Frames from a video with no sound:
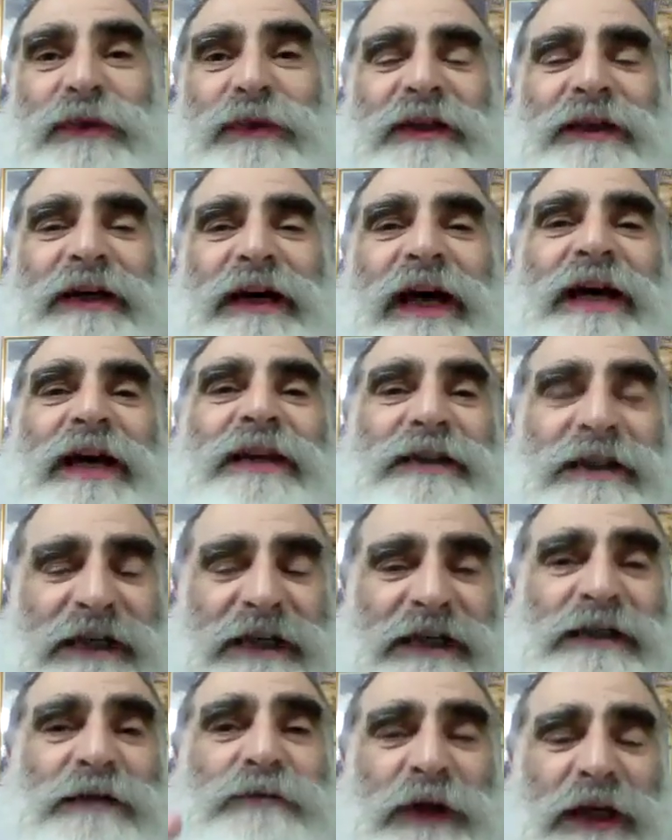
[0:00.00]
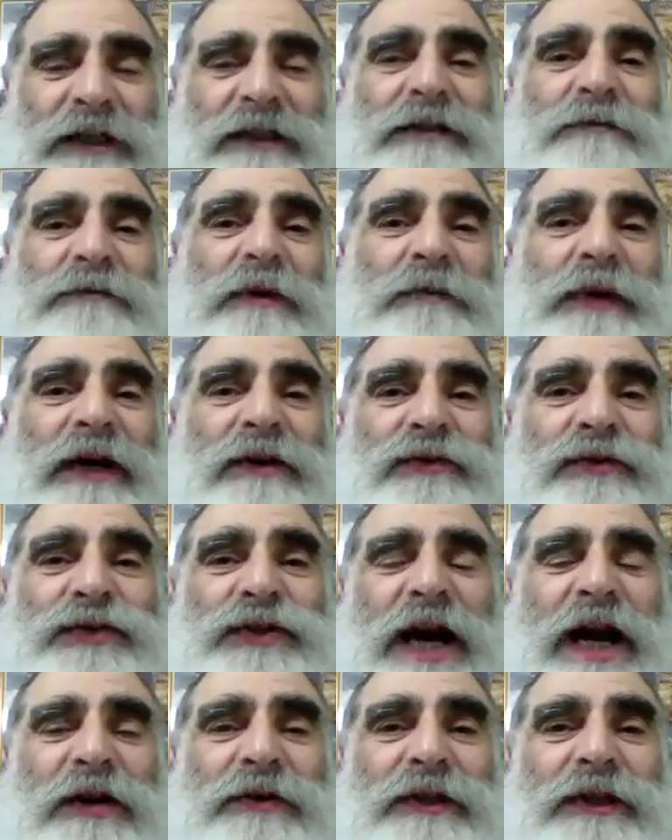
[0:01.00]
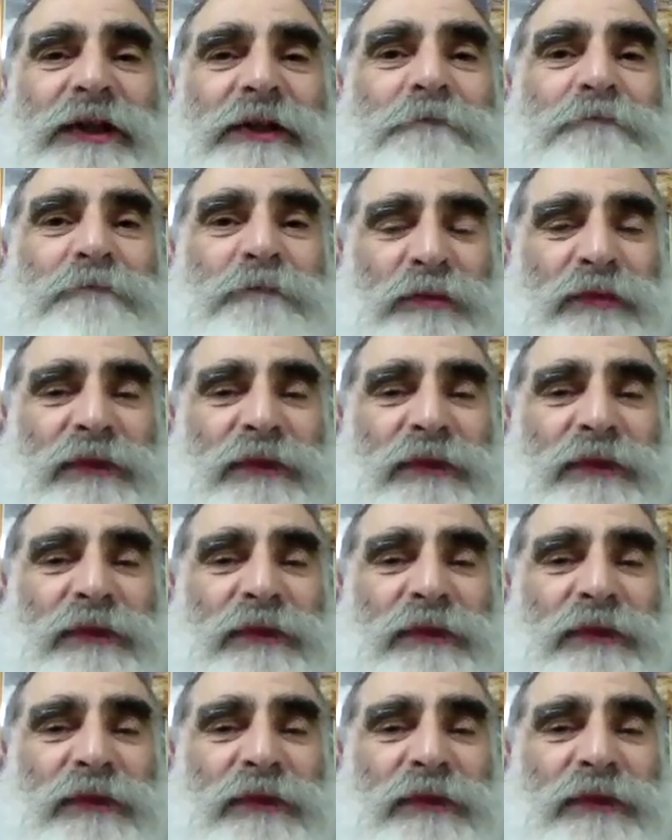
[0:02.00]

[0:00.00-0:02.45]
And he explained to him about charity.